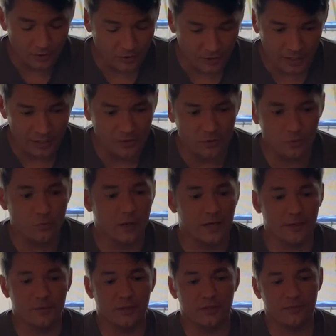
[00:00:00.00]
either way,
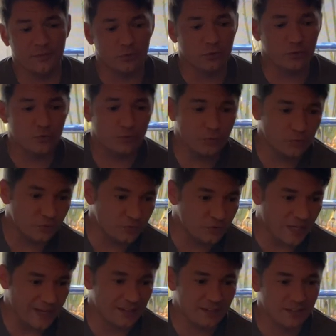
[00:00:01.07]
if you
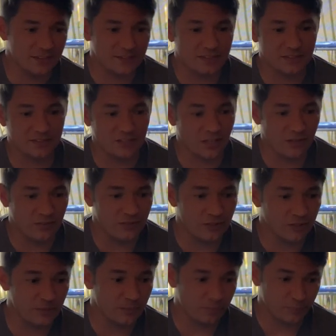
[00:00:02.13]
take this
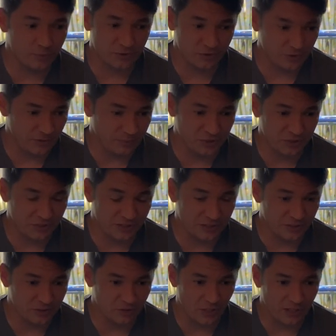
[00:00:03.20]
other prescription that
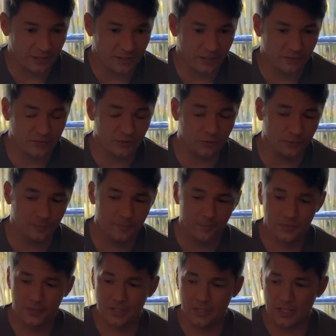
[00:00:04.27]
they're trying to give you
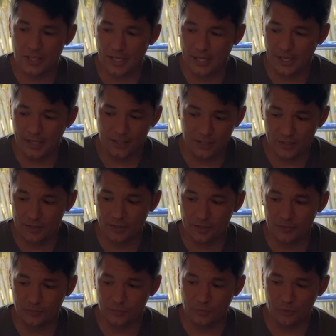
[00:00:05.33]

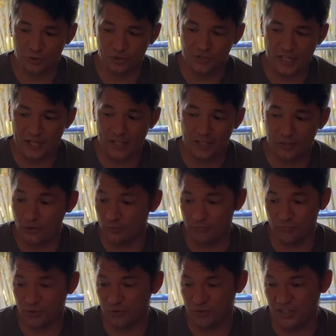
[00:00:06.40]
and you stay
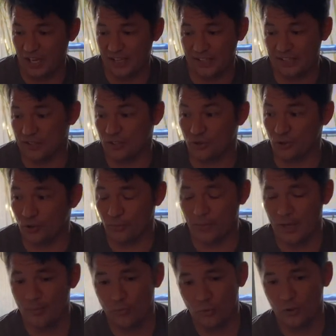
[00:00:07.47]
you stay in to do your
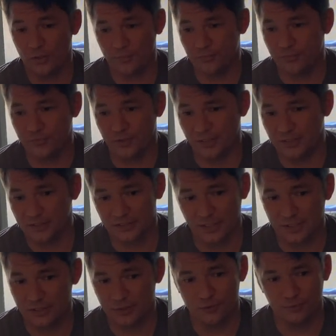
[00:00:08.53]
med board, he's
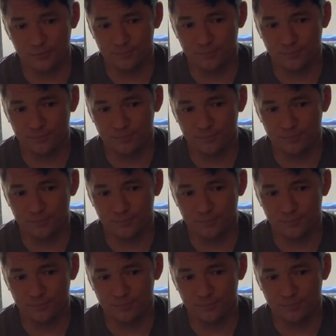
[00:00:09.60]
like, you